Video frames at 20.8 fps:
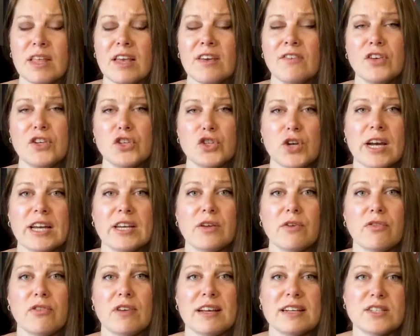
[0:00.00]
if you try new
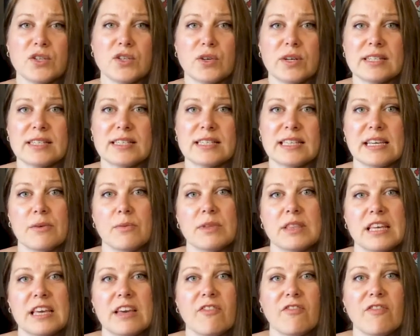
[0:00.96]
things, you can see what
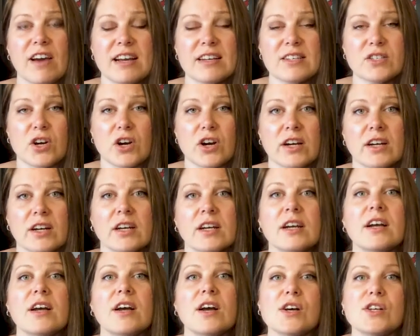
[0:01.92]
the effects are.
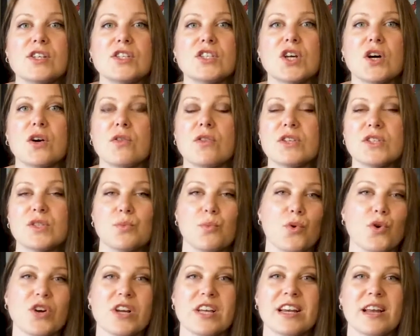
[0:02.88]
So this
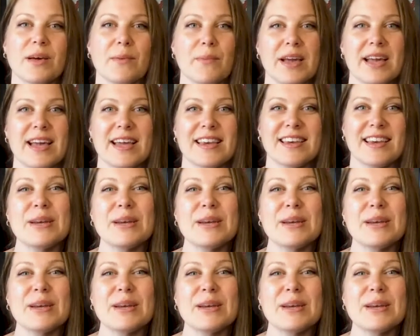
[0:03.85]
morning I made